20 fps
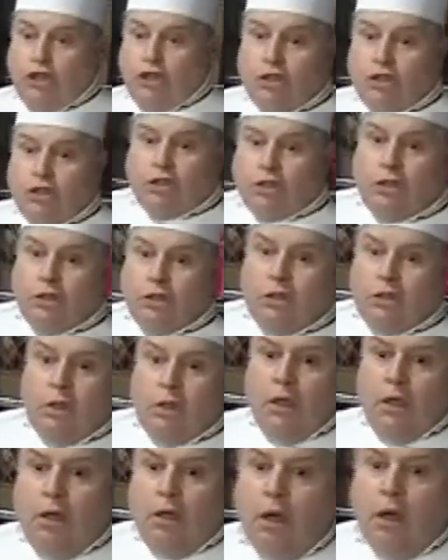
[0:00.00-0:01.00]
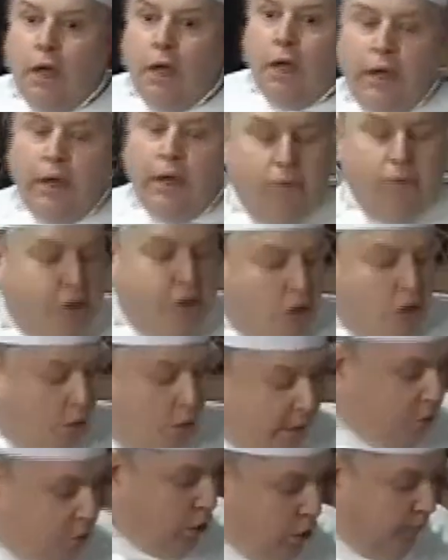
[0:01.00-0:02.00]
can use. All right, we
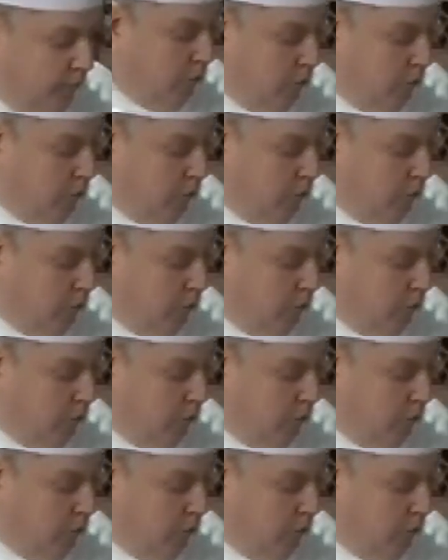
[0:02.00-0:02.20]
do have